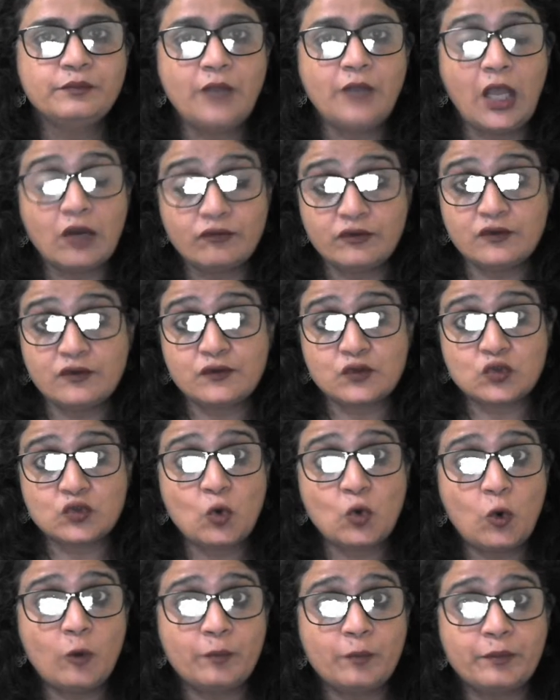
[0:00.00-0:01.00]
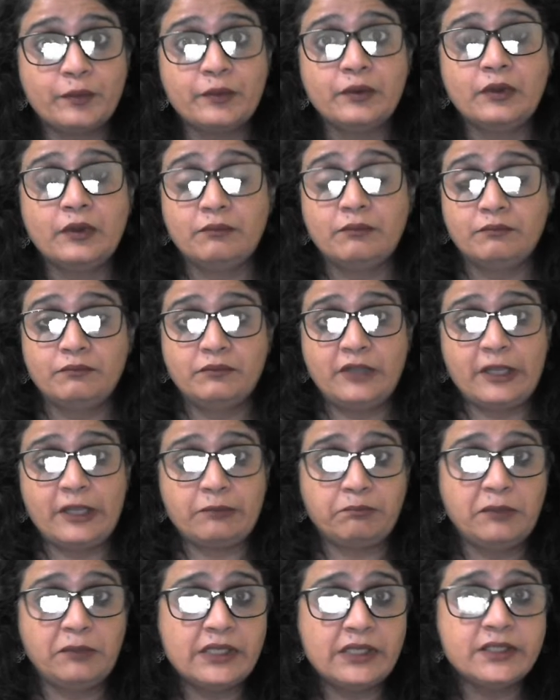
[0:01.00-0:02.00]
Out of scope,
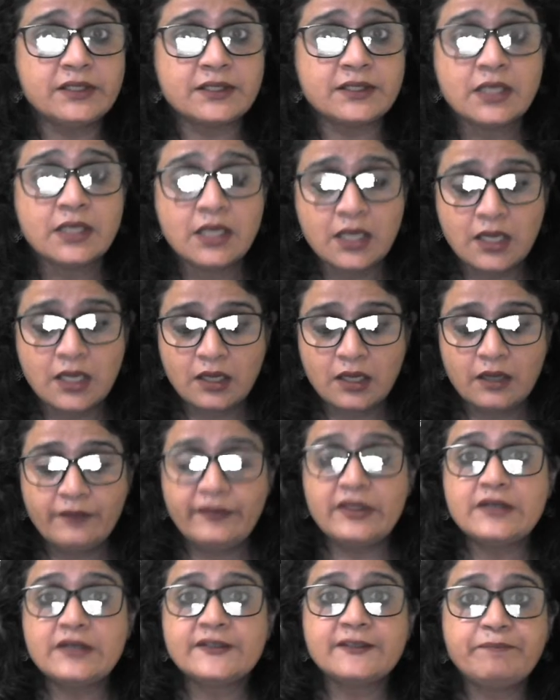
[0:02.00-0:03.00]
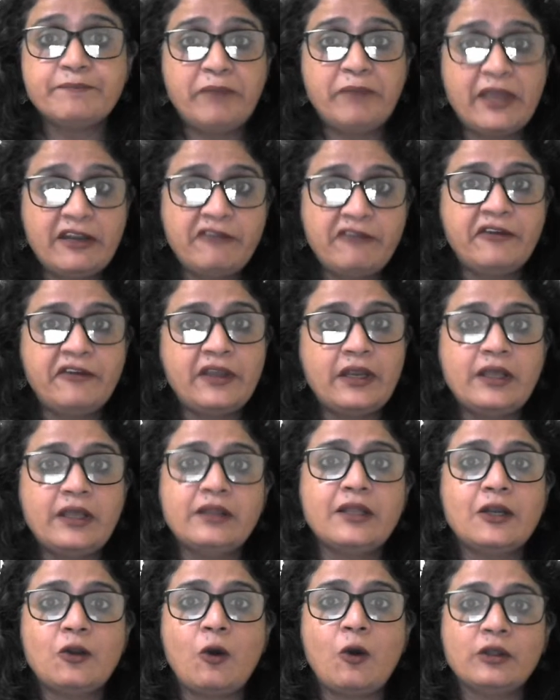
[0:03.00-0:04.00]
that means there is a periphery
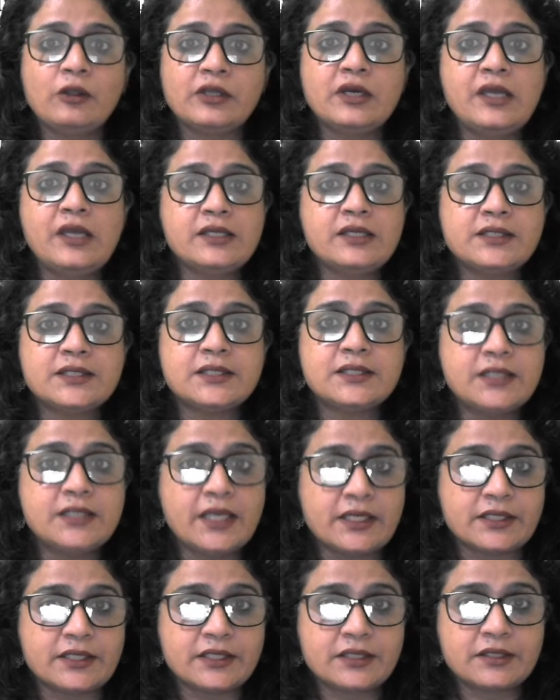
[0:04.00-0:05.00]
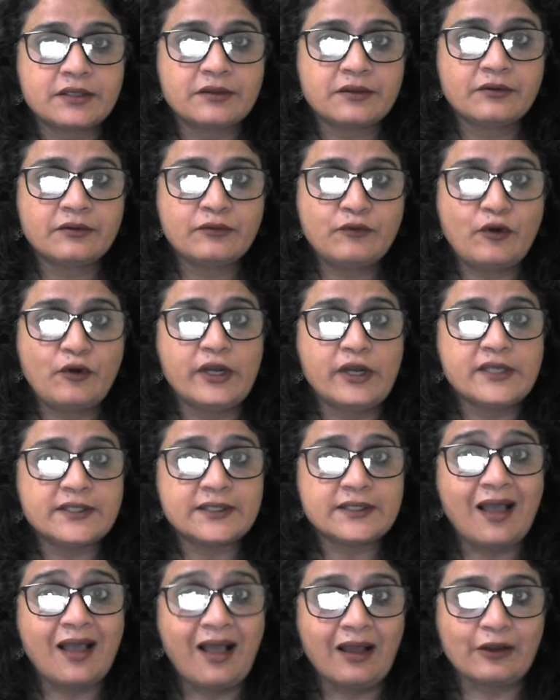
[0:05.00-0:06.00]
that author has set for
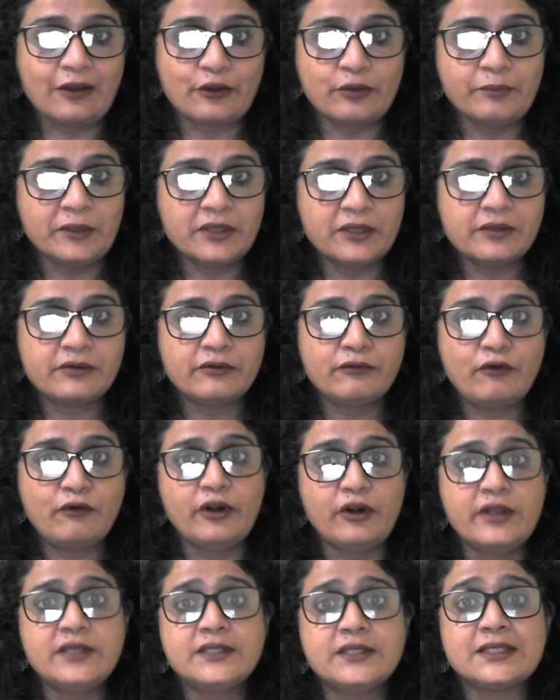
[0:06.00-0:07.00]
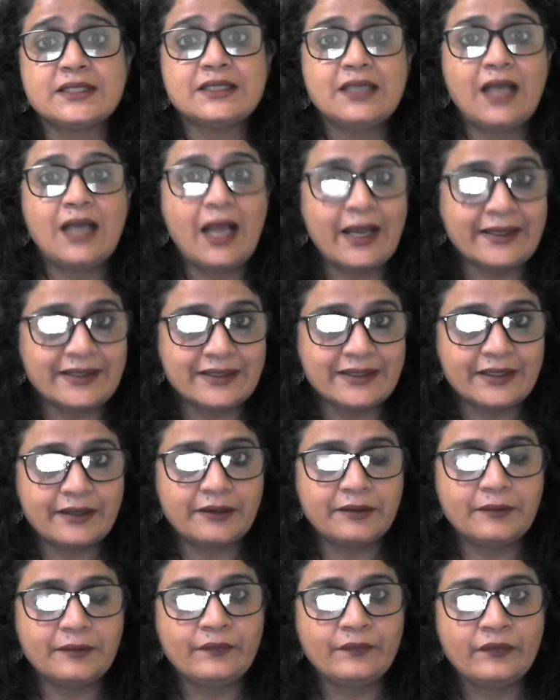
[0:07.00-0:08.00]
his argument, for his idea.
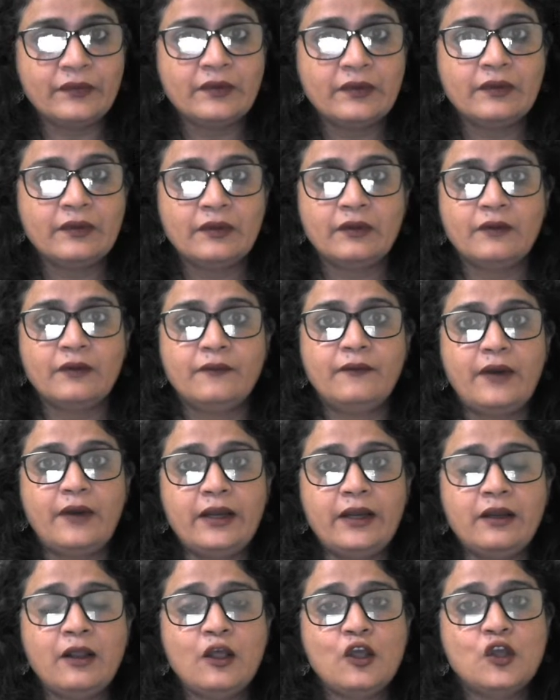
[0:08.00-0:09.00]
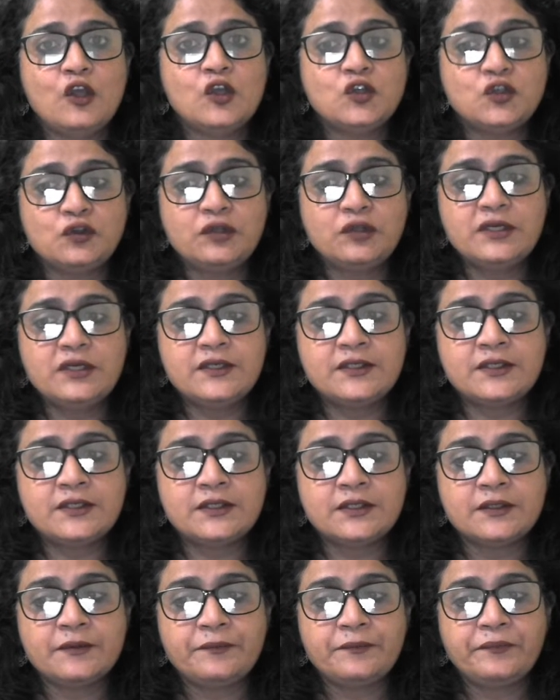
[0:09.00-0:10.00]
Right? So there
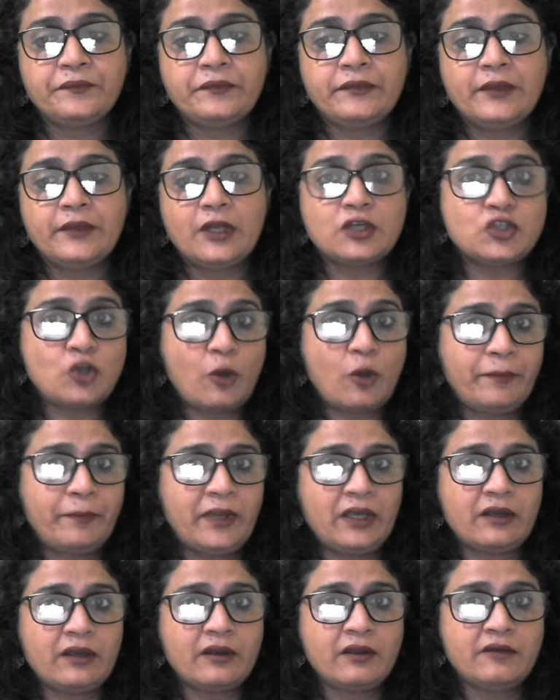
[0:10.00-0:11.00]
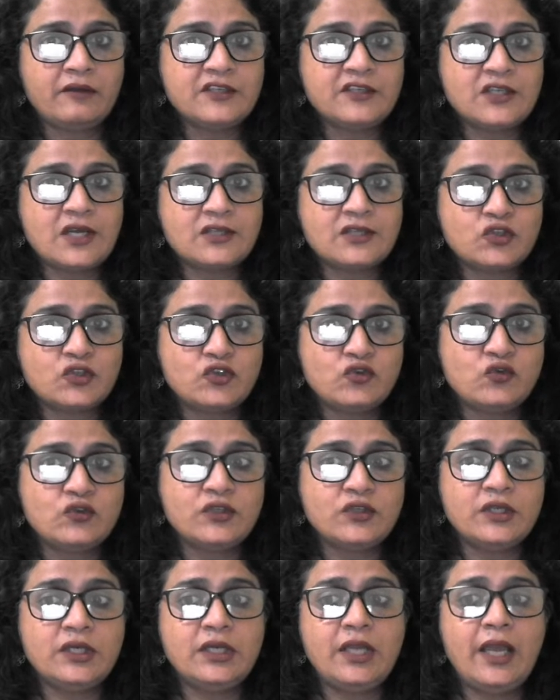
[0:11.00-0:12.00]
is a topic which has
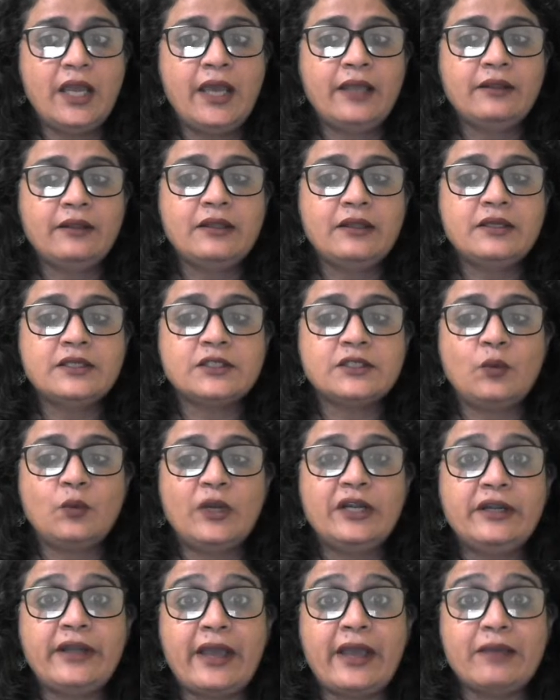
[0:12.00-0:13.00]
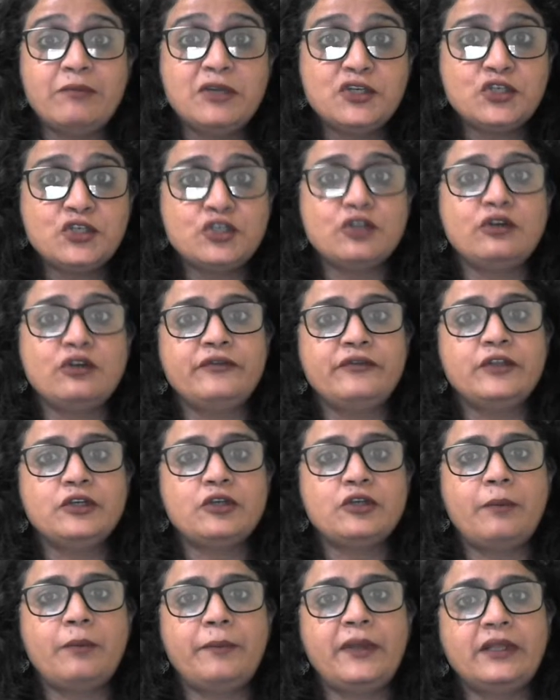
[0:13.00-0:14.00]
chosen, and there is a one dimension of the
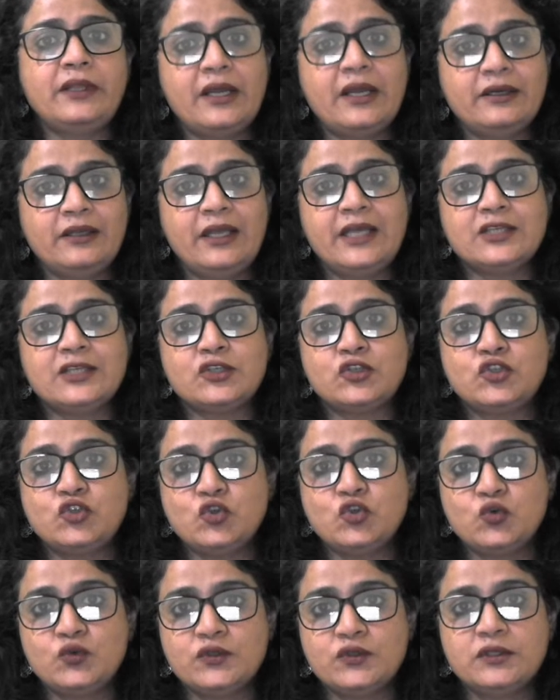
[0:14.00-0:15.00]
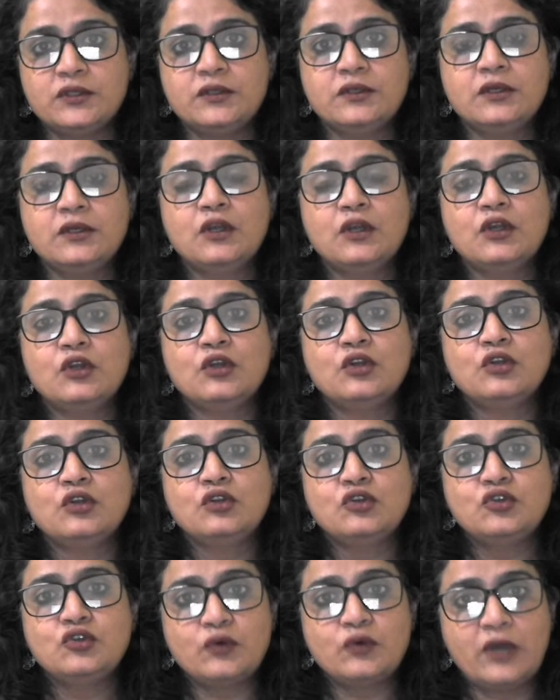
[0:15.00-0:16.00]
topic that he has chosen
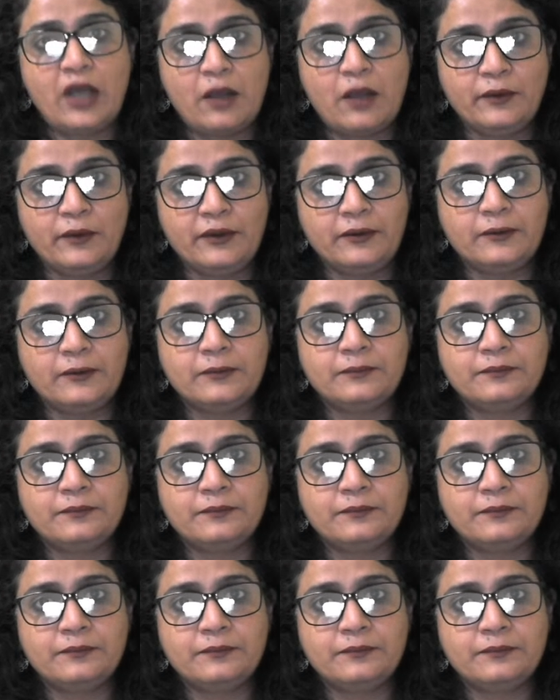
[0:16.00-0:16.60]
to cover.